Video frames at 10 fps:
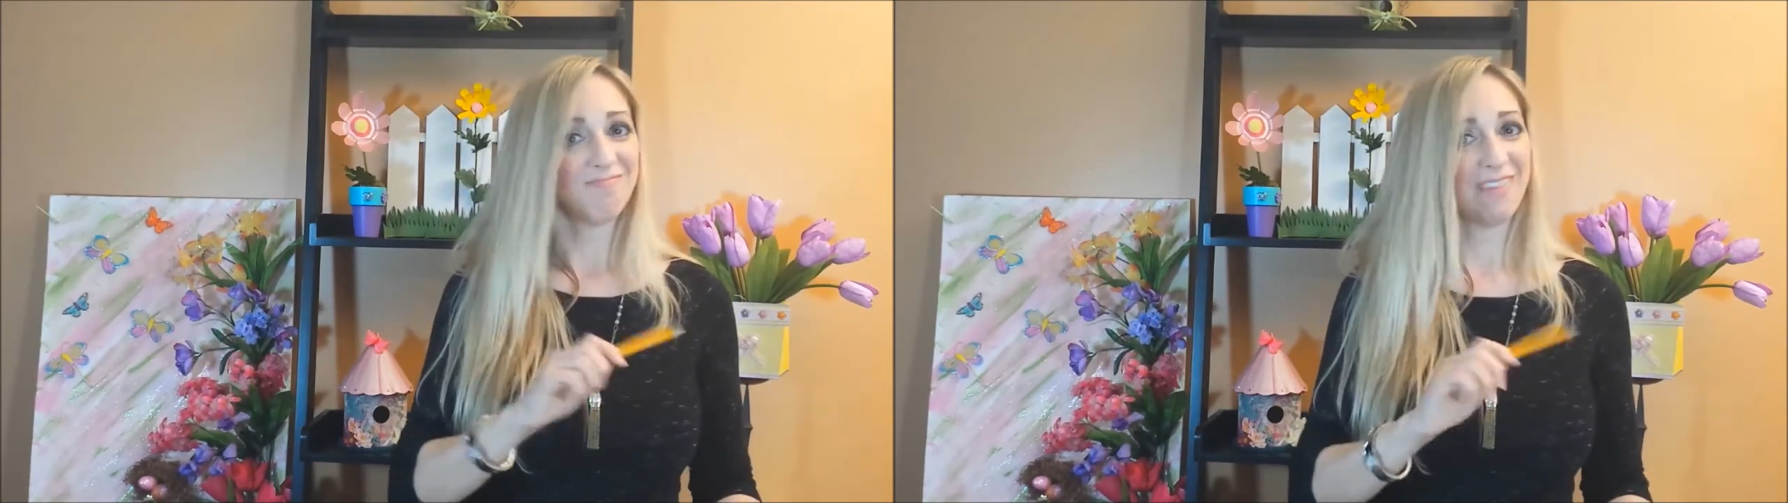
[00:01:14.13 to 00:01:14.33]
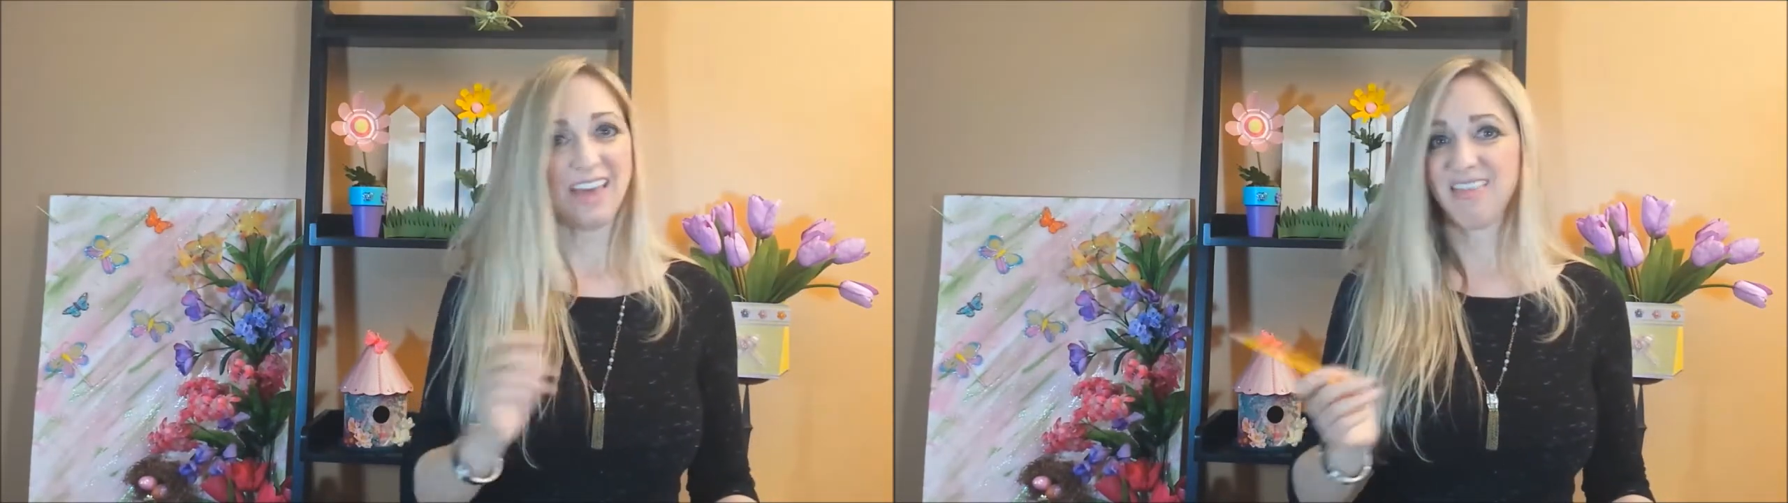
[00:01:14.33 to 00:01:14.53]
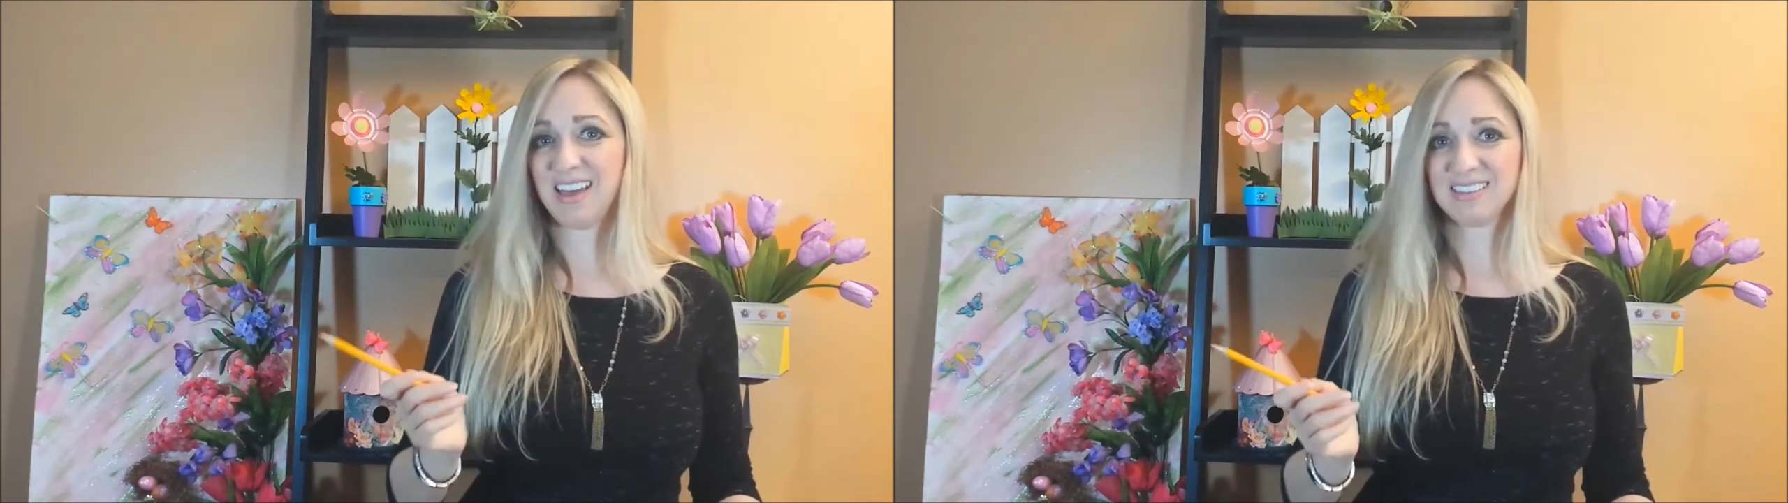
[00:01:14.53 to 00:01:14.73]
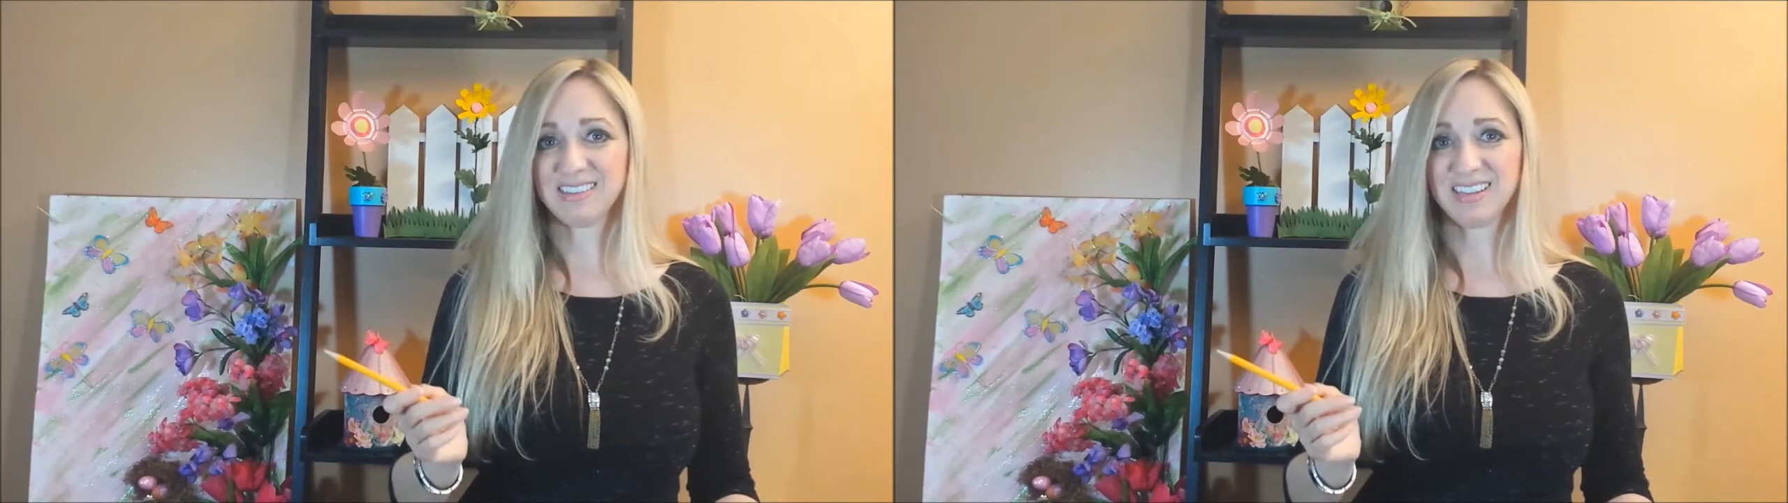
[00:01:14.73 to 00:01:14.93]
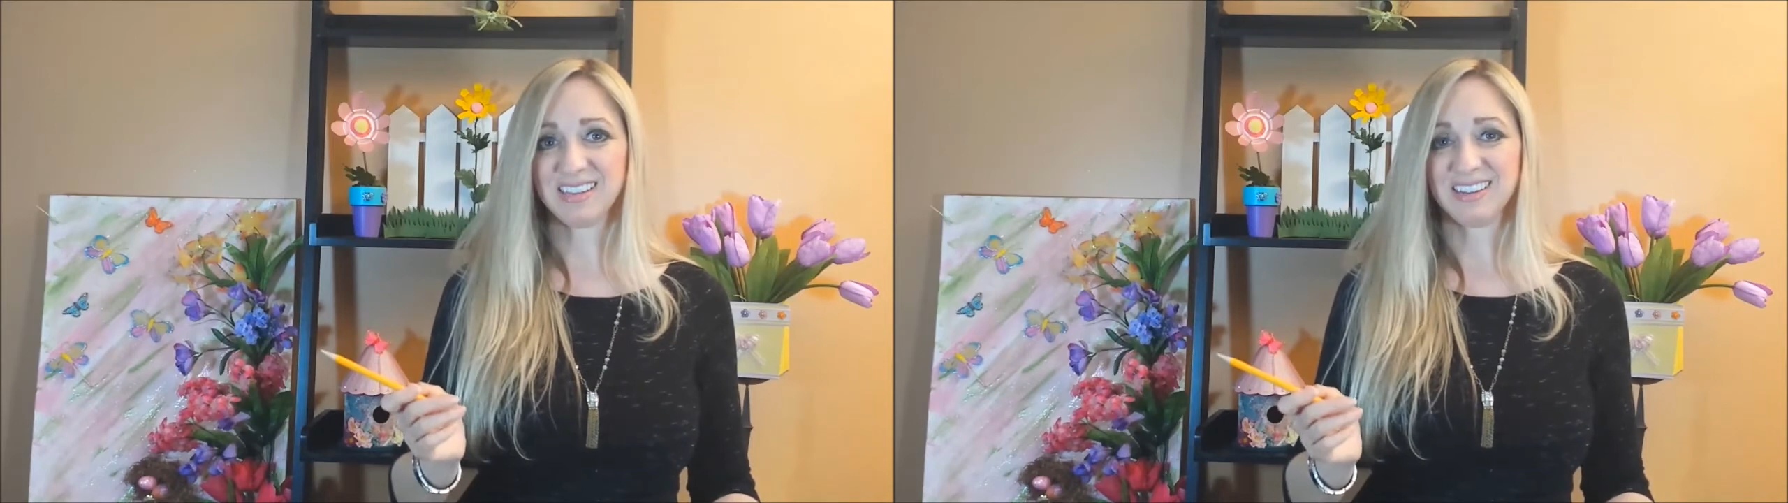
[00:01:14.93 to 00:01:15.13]
And that's
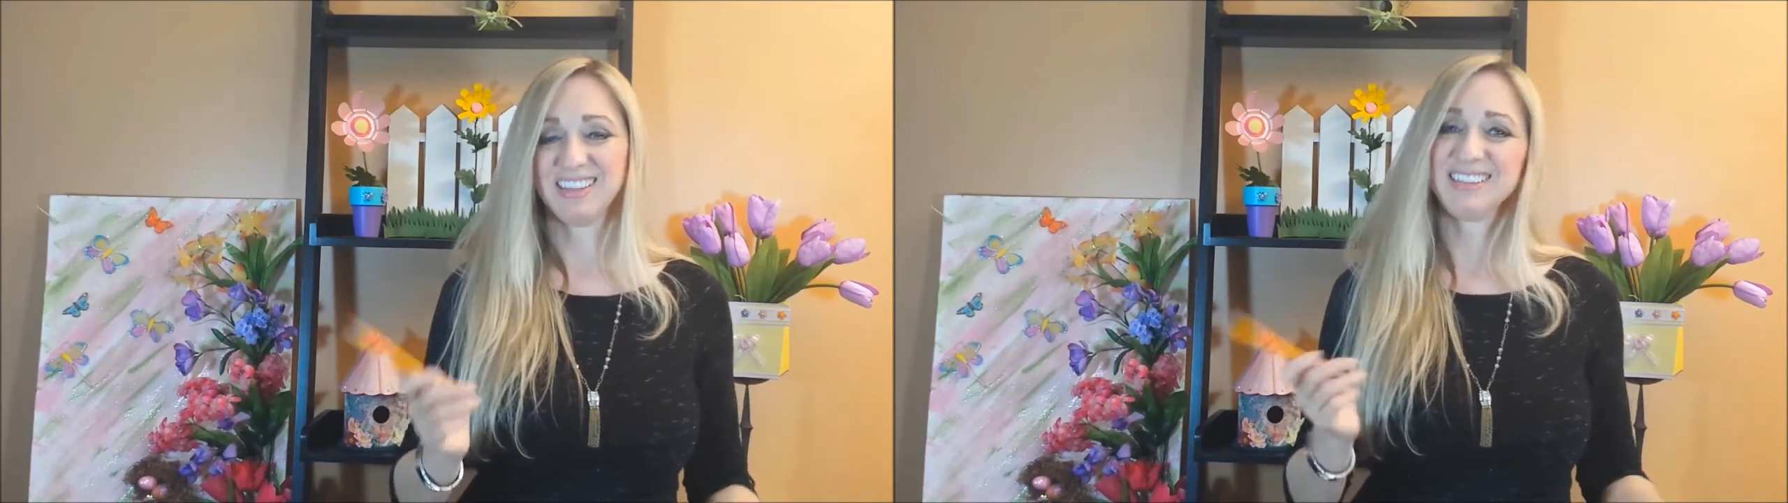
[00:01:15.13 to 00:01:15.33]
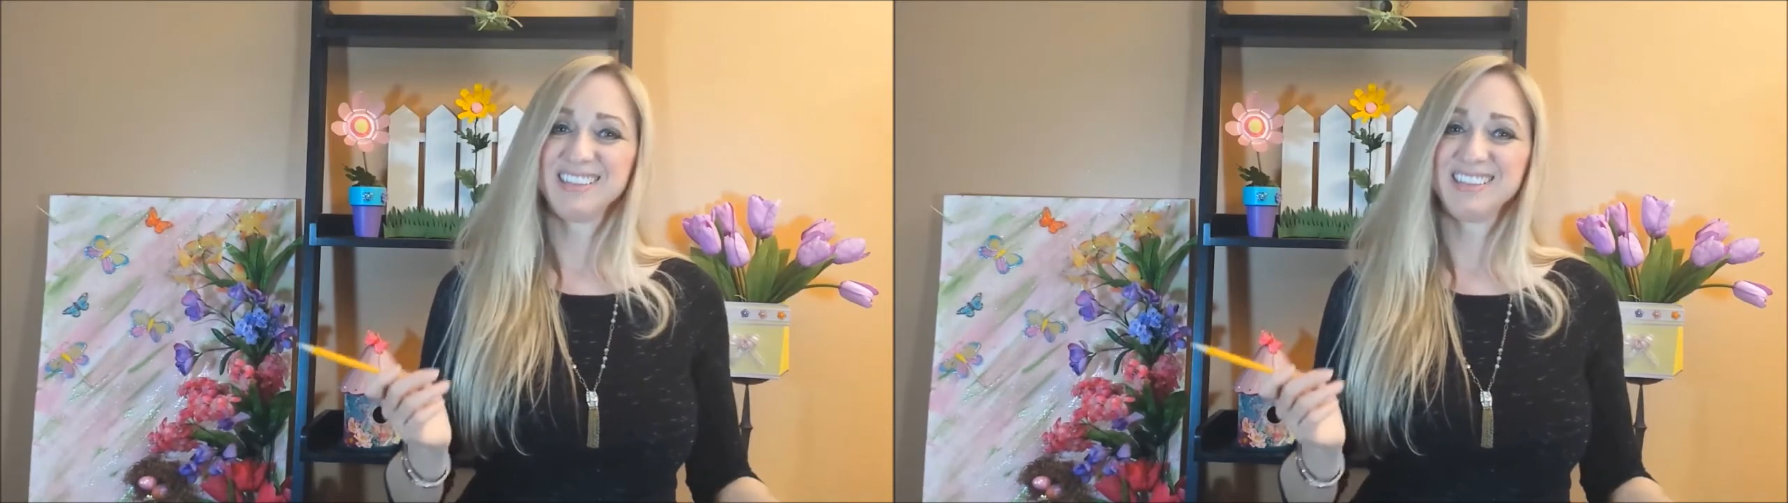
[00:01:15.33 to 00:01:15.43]
it.